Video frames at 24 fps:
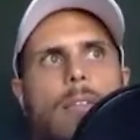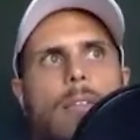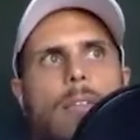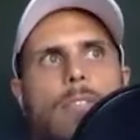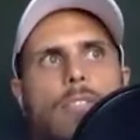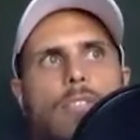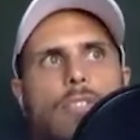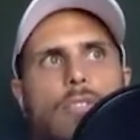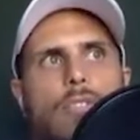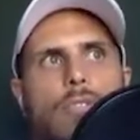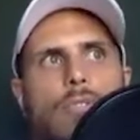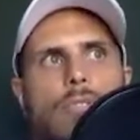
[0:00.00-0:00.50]

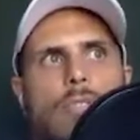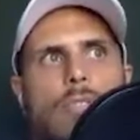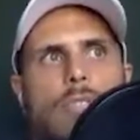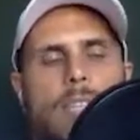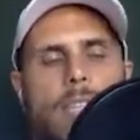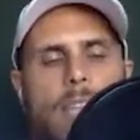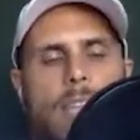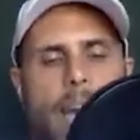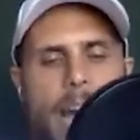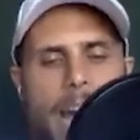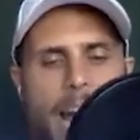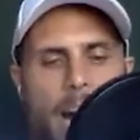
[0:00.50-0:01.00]
use
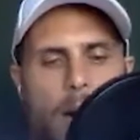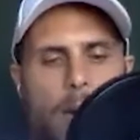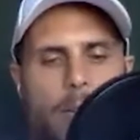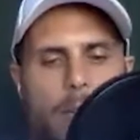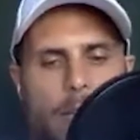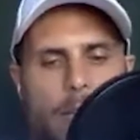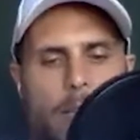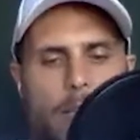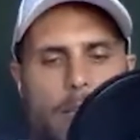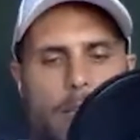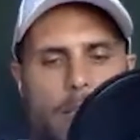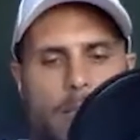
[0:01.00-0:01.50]
the
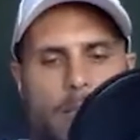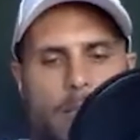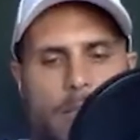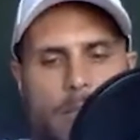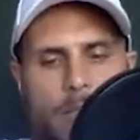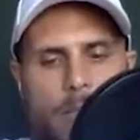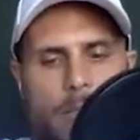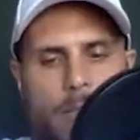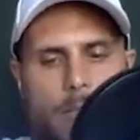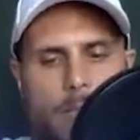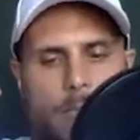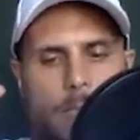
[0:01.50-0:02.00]
outer
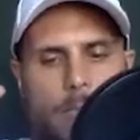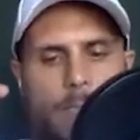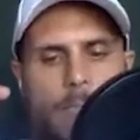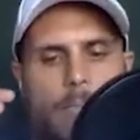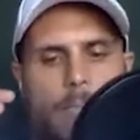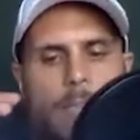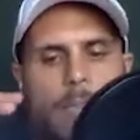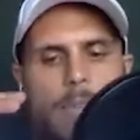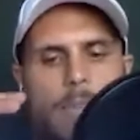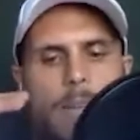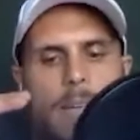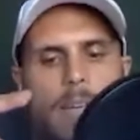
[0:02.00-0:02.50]
to
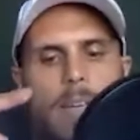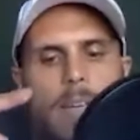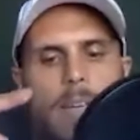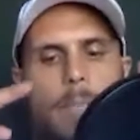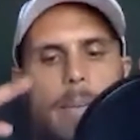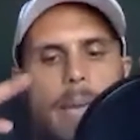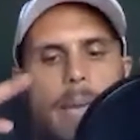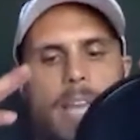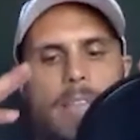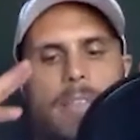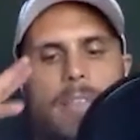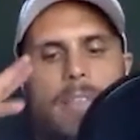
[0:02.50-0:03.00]

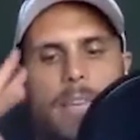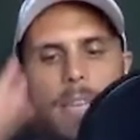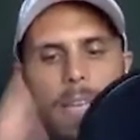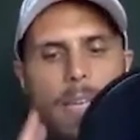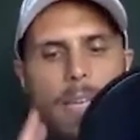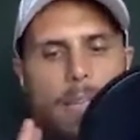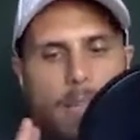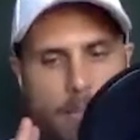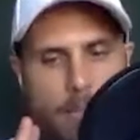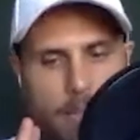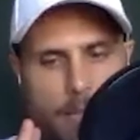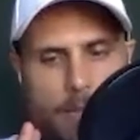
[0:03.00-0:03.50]
command the
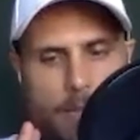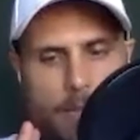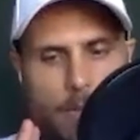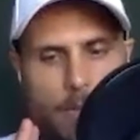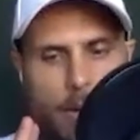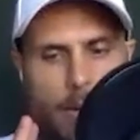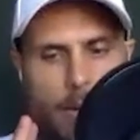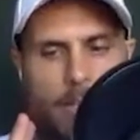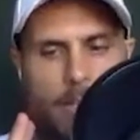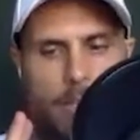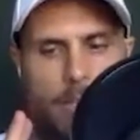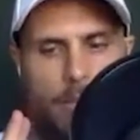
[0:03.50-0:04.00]
inner,
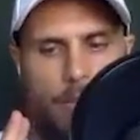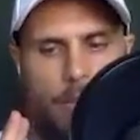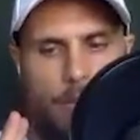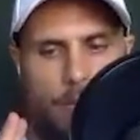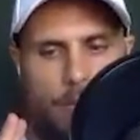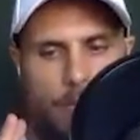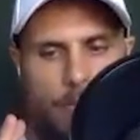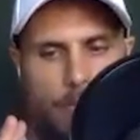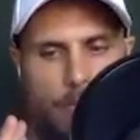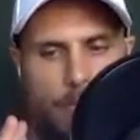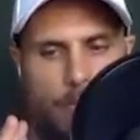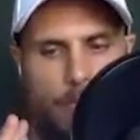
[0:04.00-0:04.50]
right?
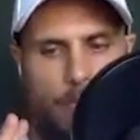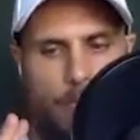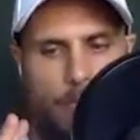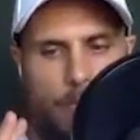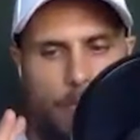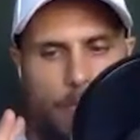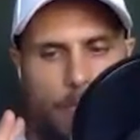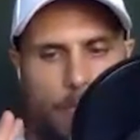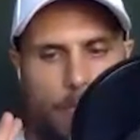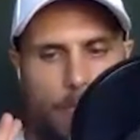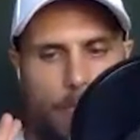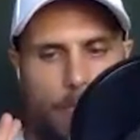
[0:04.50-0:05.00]
So
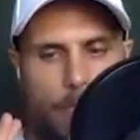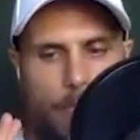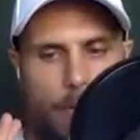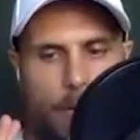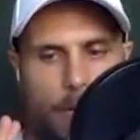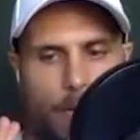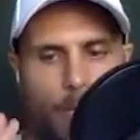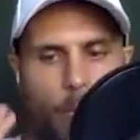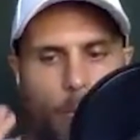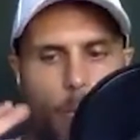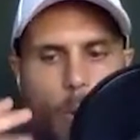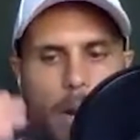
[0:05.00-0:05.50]

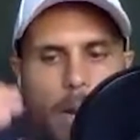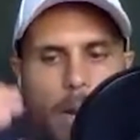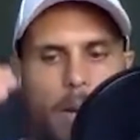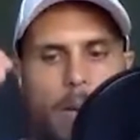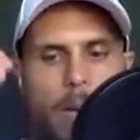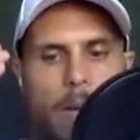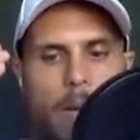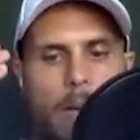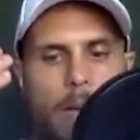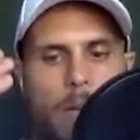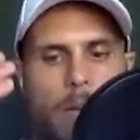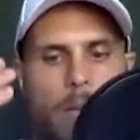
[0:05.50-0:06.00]

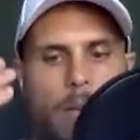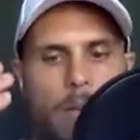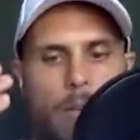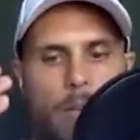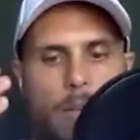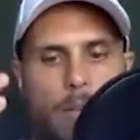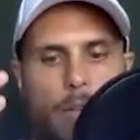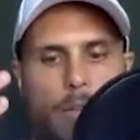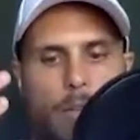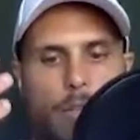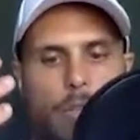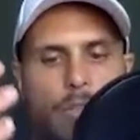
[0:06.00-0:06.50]
when
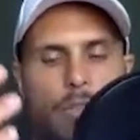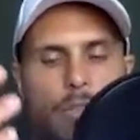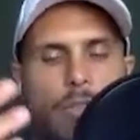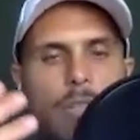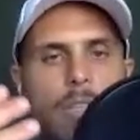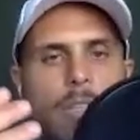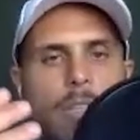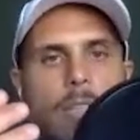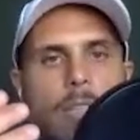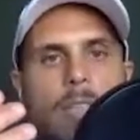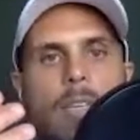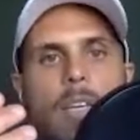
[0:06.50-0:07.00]
you
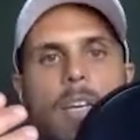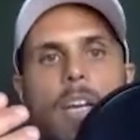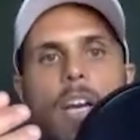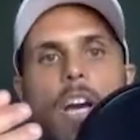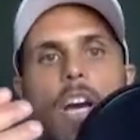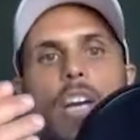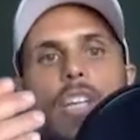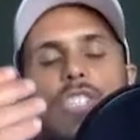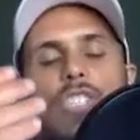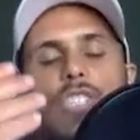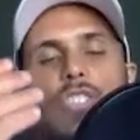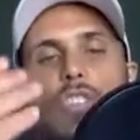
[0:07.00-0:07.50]
can
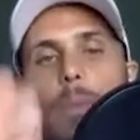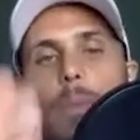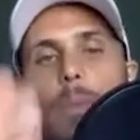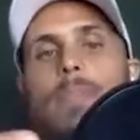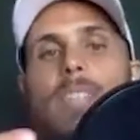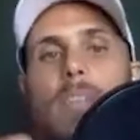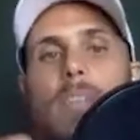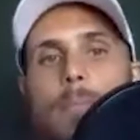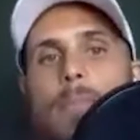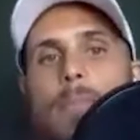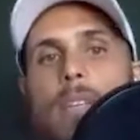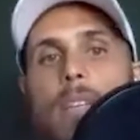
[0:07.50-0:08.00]
stop
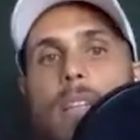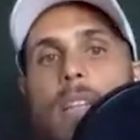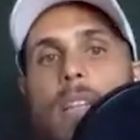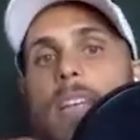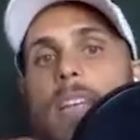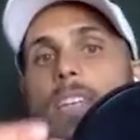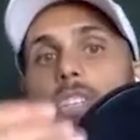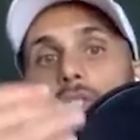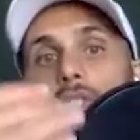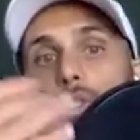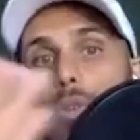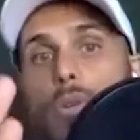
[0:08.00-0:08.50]
something
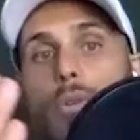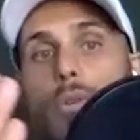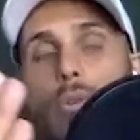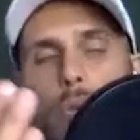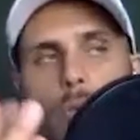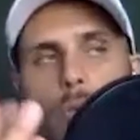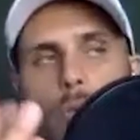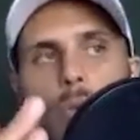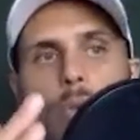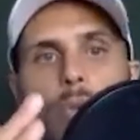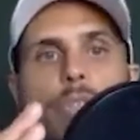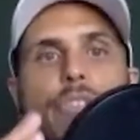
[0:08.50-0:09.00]
like a
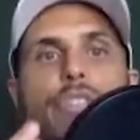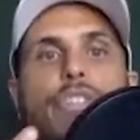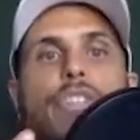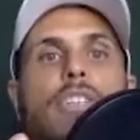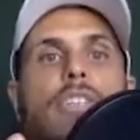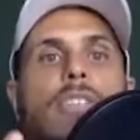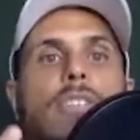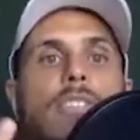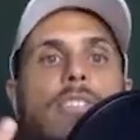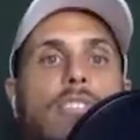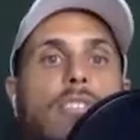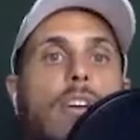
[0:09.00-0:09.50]
yawn, or you
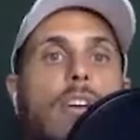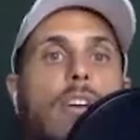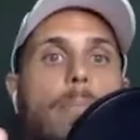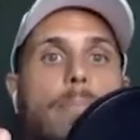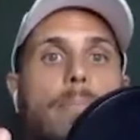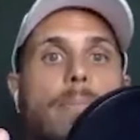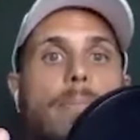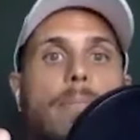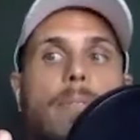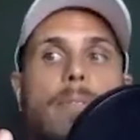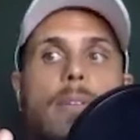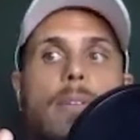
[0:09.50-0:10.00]
can
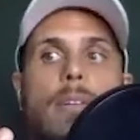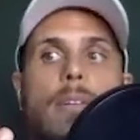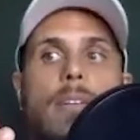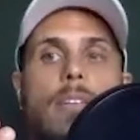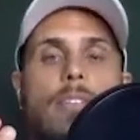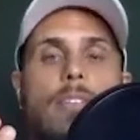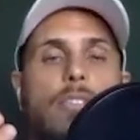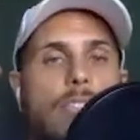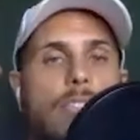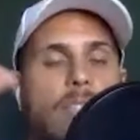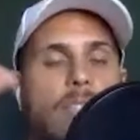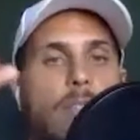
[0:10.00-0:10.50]
stop
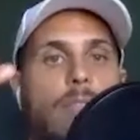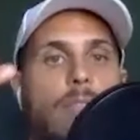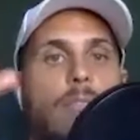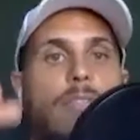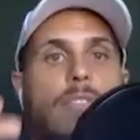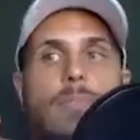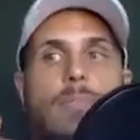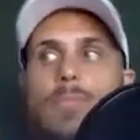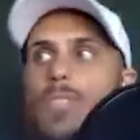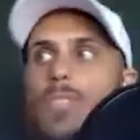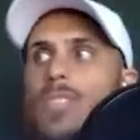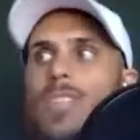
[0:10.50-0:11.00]
yourself
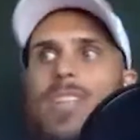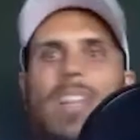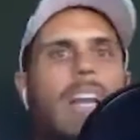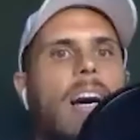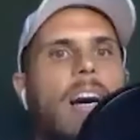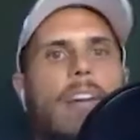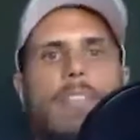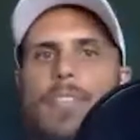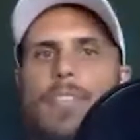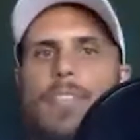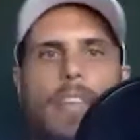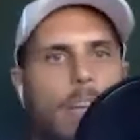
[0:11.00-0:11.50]
from just
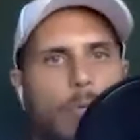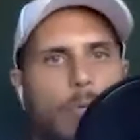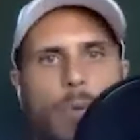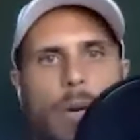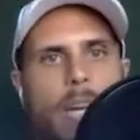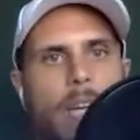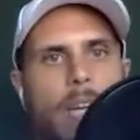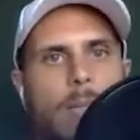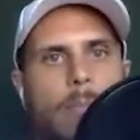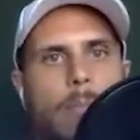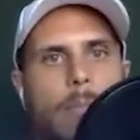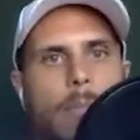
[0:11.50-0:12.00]
laughing at
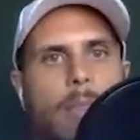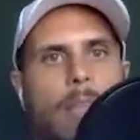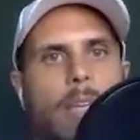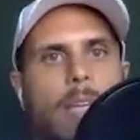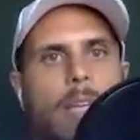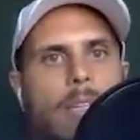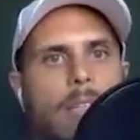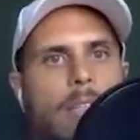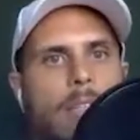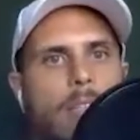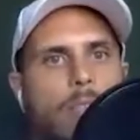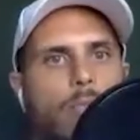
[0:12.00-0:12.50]
random
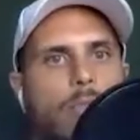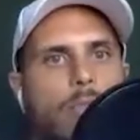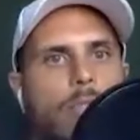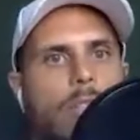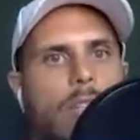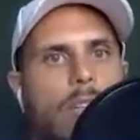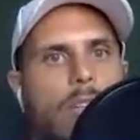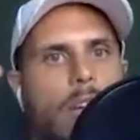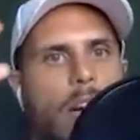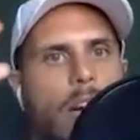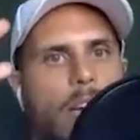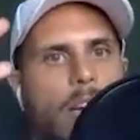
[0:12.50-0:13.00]
things, and we
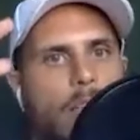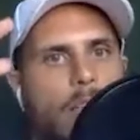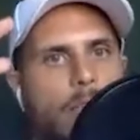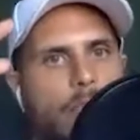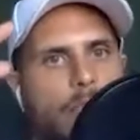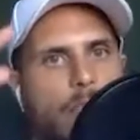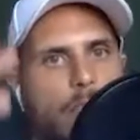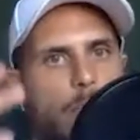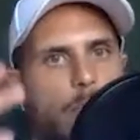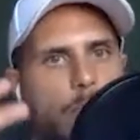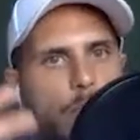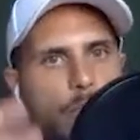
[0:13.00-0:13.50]
can kind of
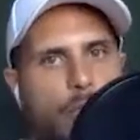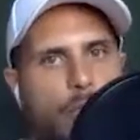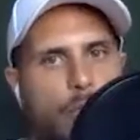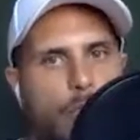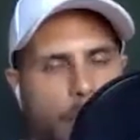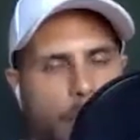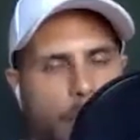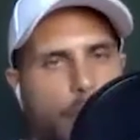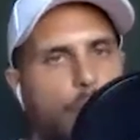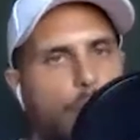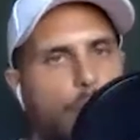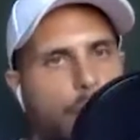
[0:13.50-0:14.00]
subdue
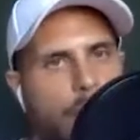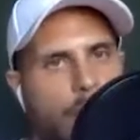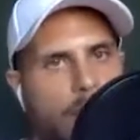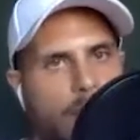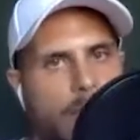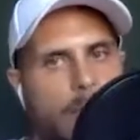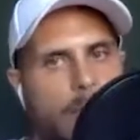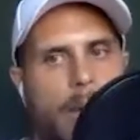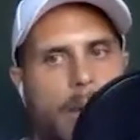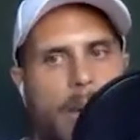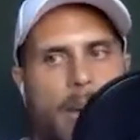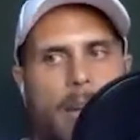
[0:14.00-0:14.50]
emotion
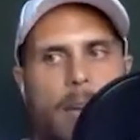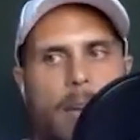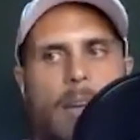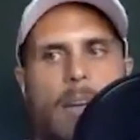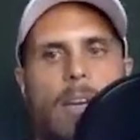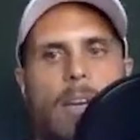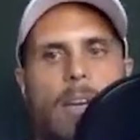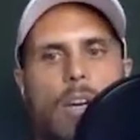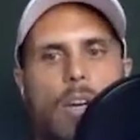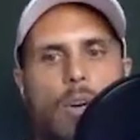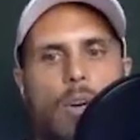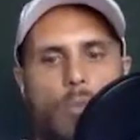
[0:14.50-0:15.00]
as a man,
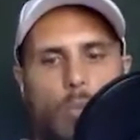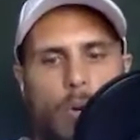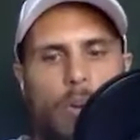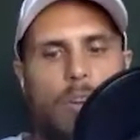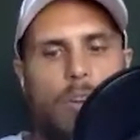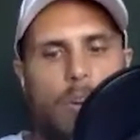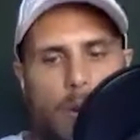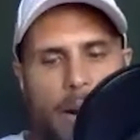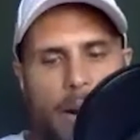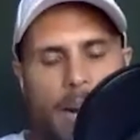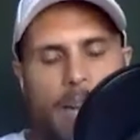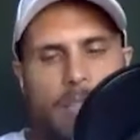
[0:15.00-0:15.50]
what
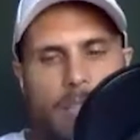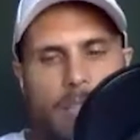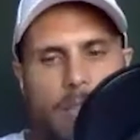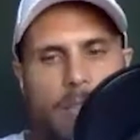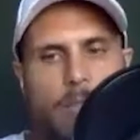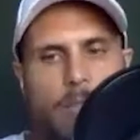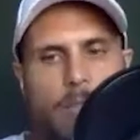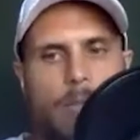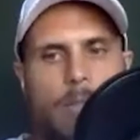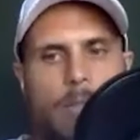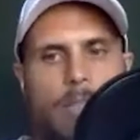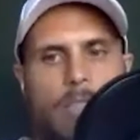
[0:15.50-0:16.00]
you're
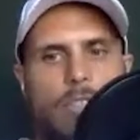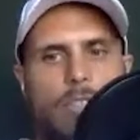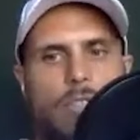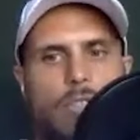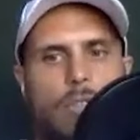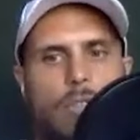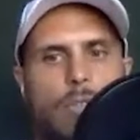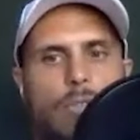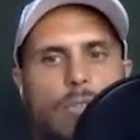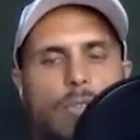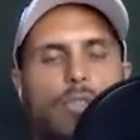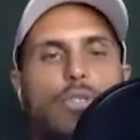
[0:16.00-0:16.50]
actually doing is
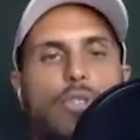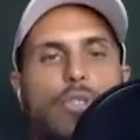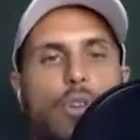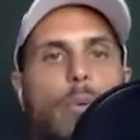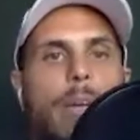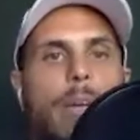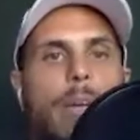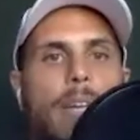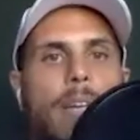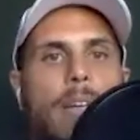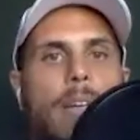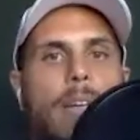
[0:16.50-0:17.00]
you're
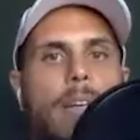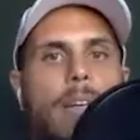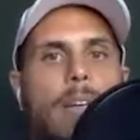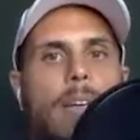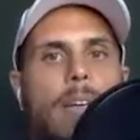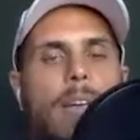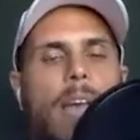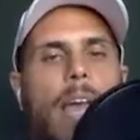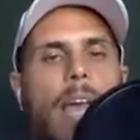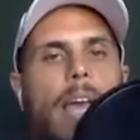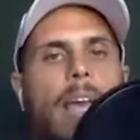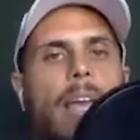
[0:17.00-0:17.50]
showing
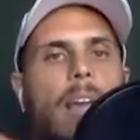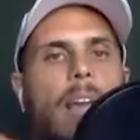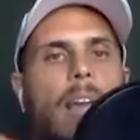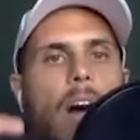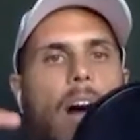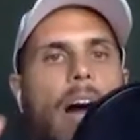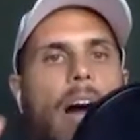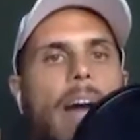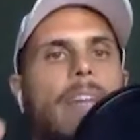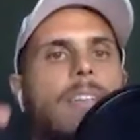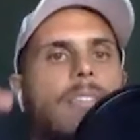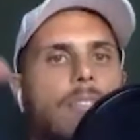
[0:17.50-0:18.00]
a
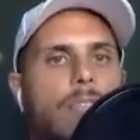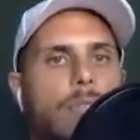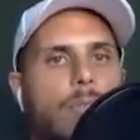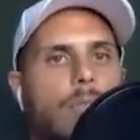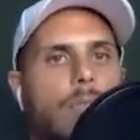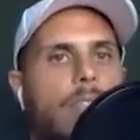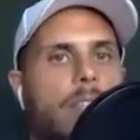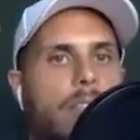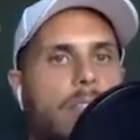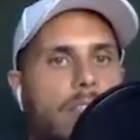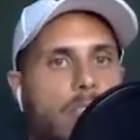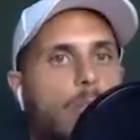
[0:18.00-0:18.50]
high
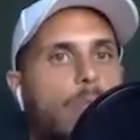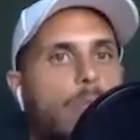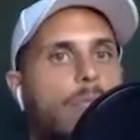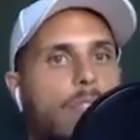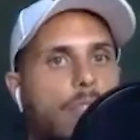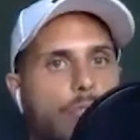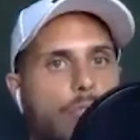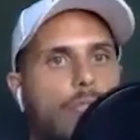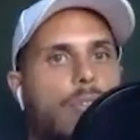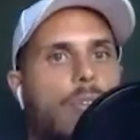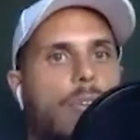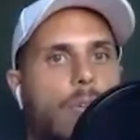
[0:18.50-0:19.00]
degree of
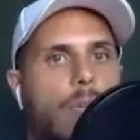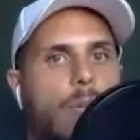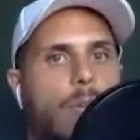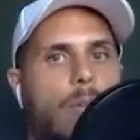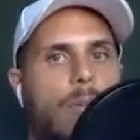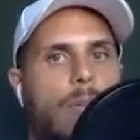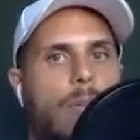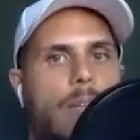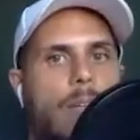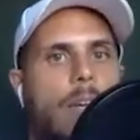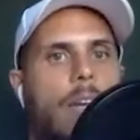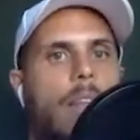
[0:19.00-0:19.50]

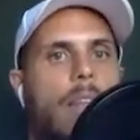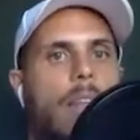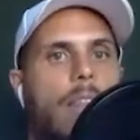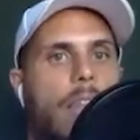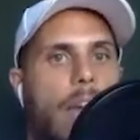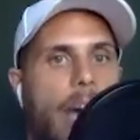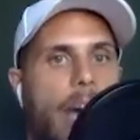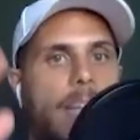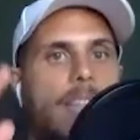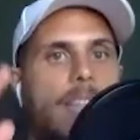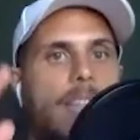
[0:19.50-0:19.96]
self-control. And that